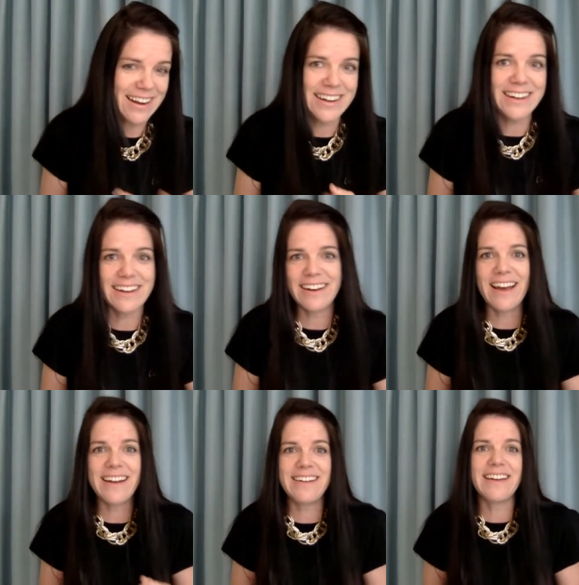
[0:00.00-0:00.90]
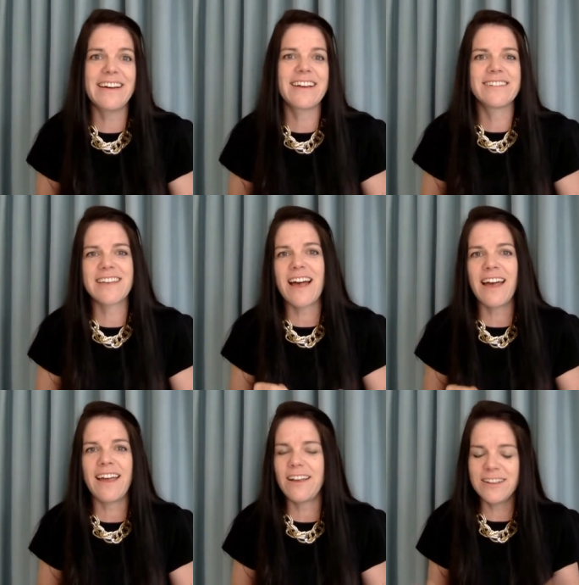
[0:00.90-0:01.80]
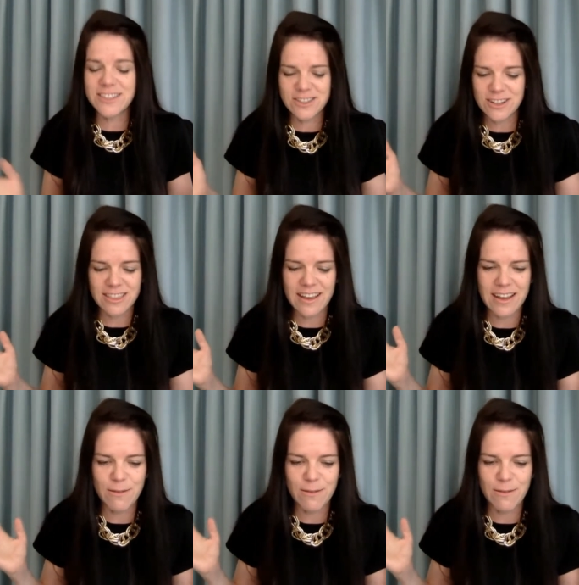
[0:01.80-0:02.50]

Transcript: I need an idea because I he stood there.